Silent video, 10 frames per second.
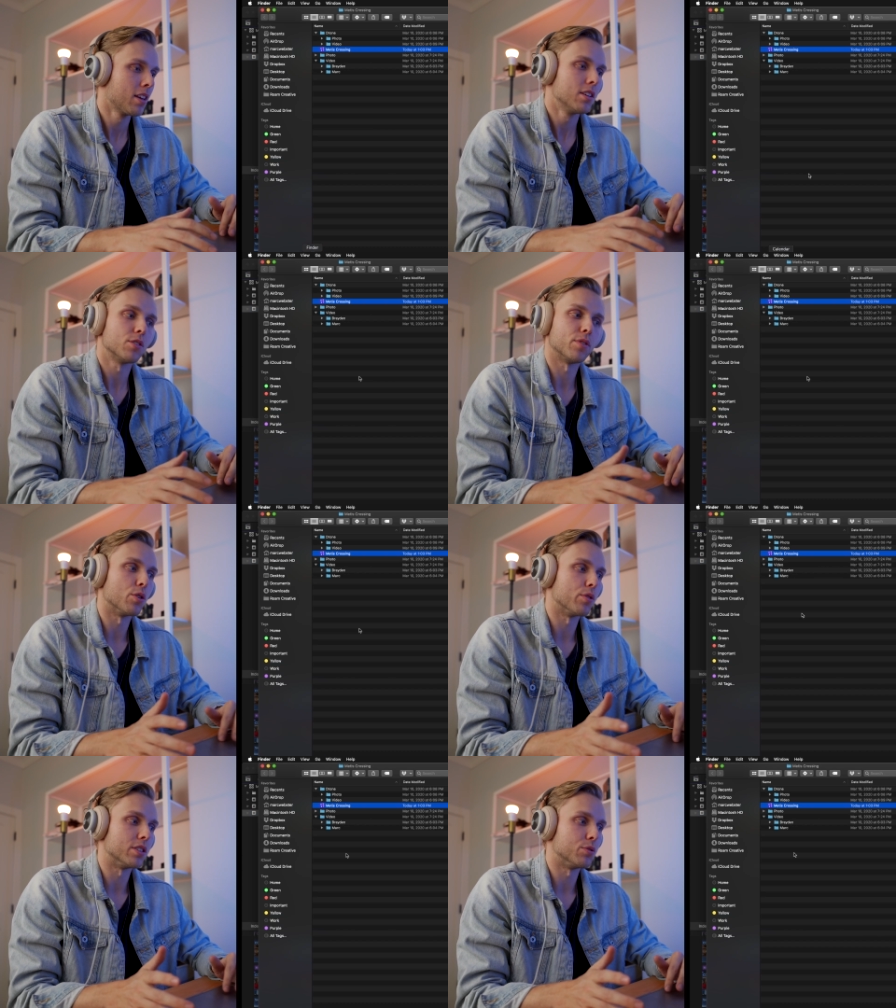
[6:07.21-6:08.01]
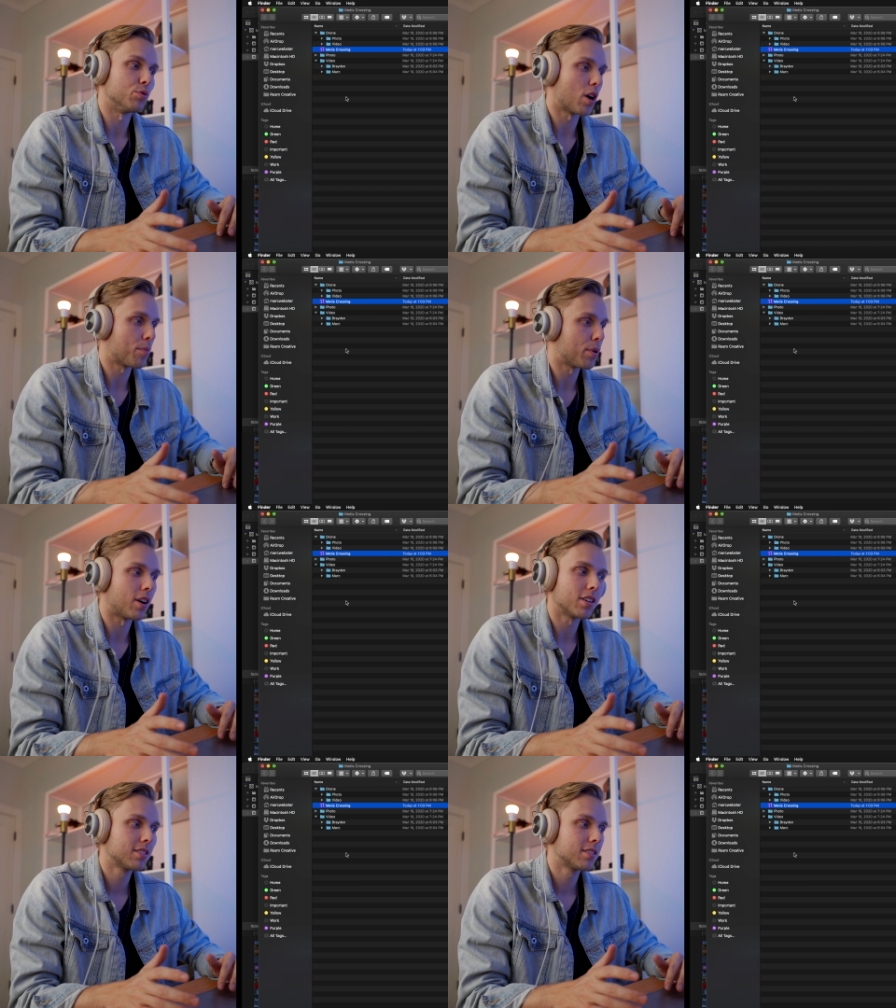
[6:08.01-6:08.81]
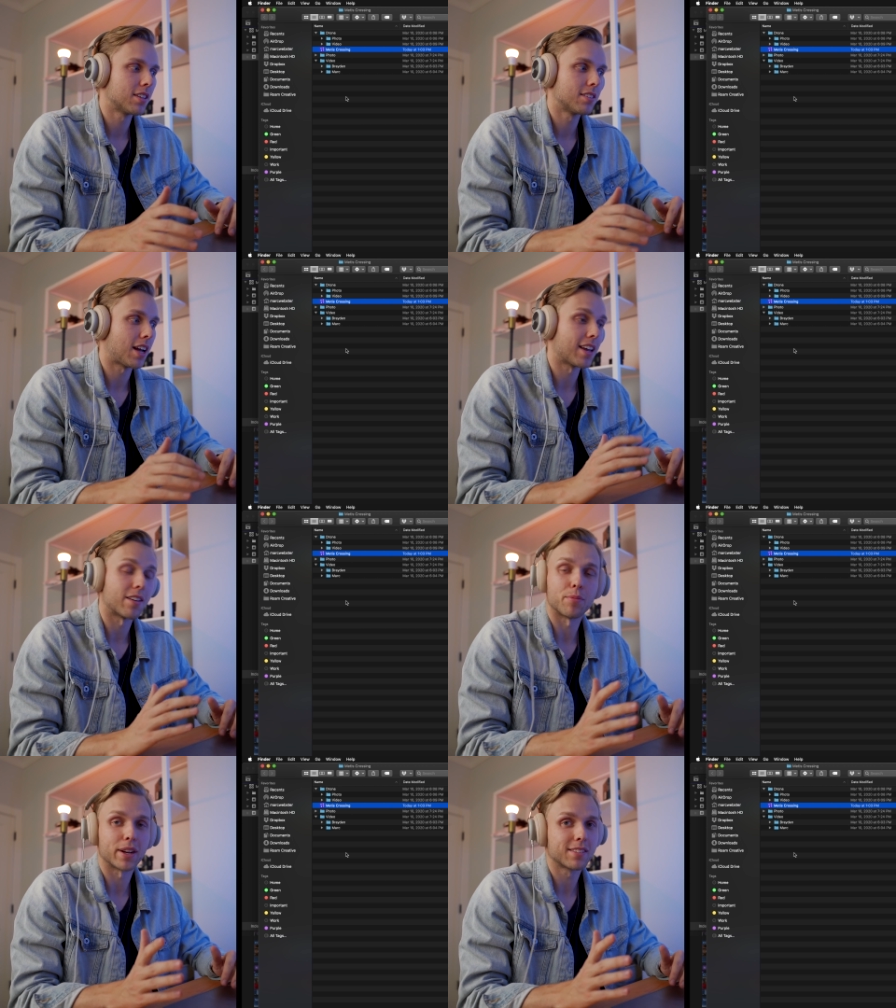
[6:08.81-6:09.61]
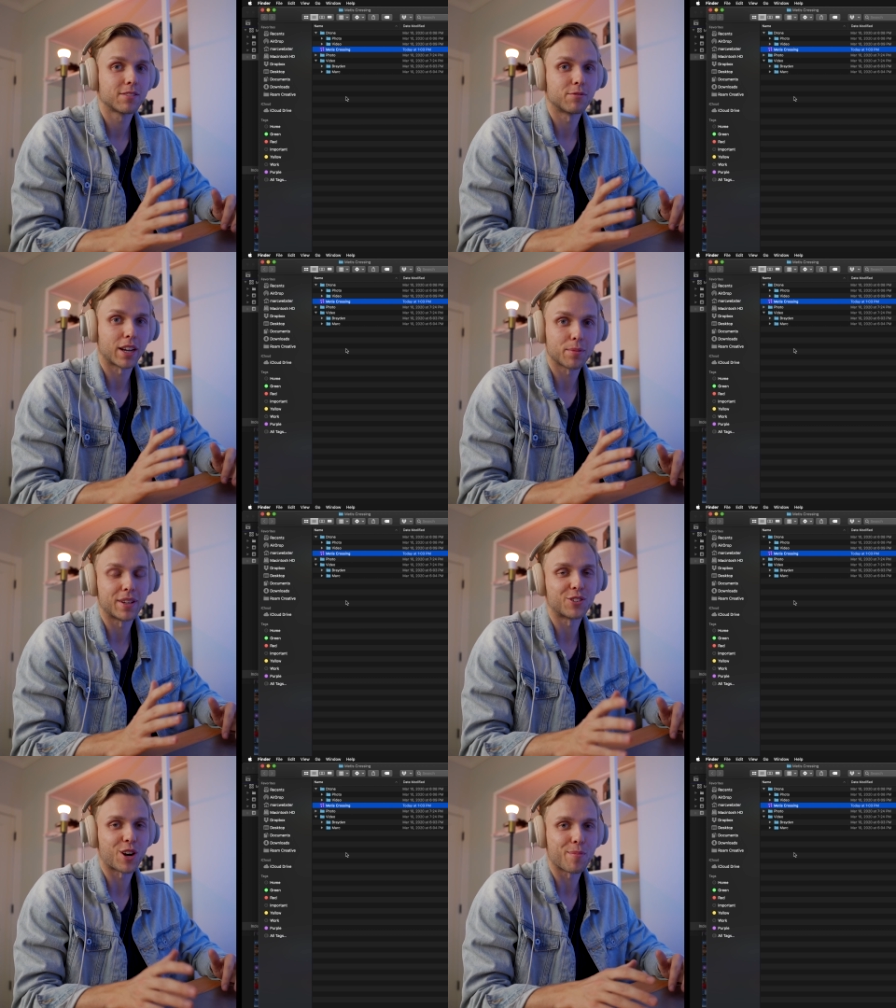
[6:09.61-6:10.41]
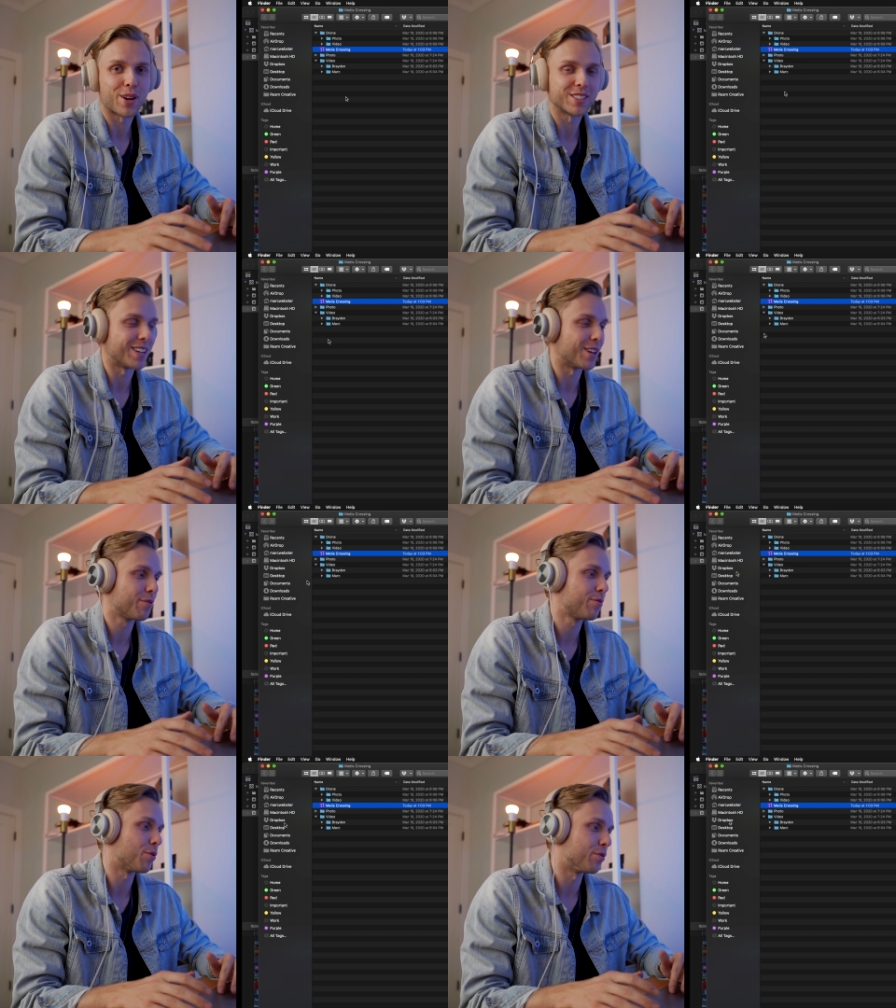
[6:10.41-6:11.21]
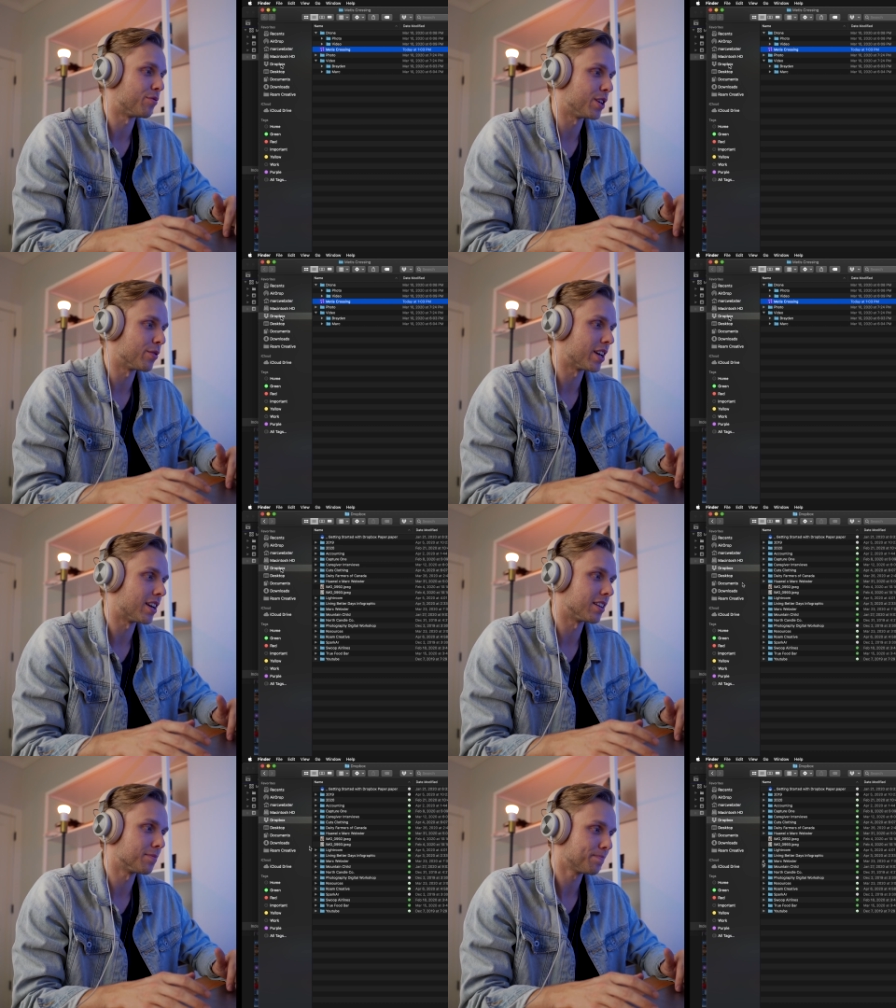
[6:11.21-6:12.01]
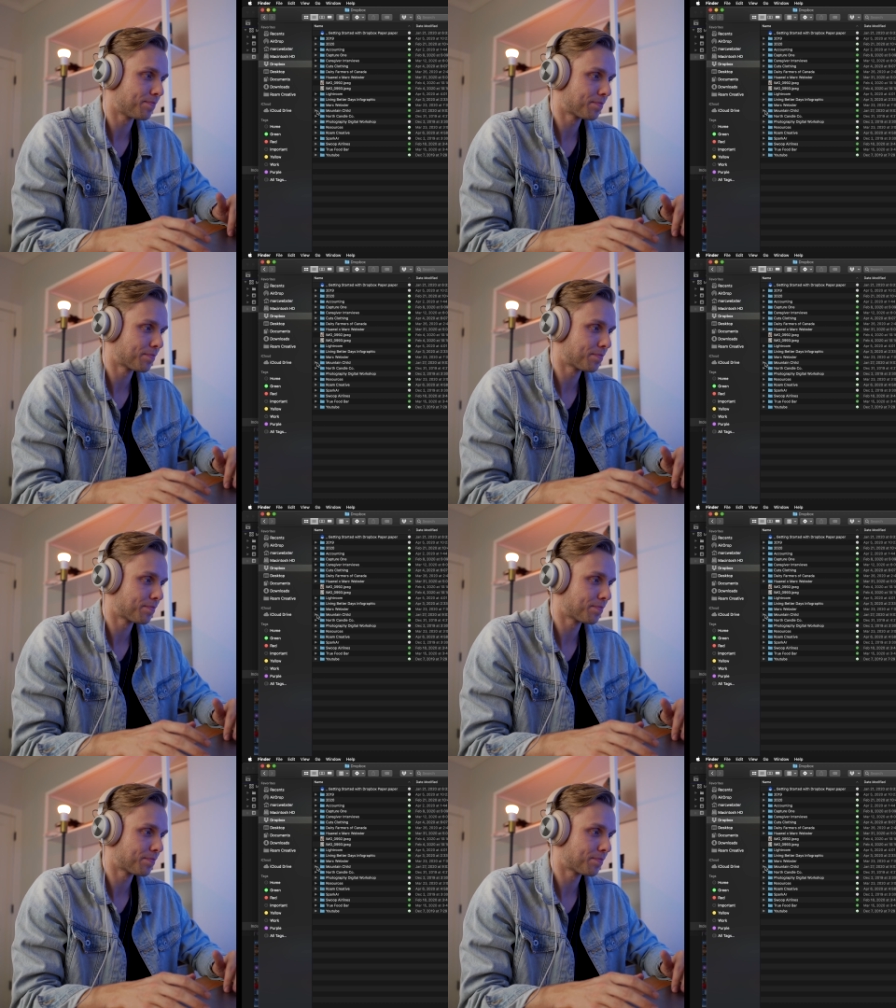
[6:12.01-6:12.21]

So if you go into Dropbox, I can't re recommend Dropbox enough for video editing.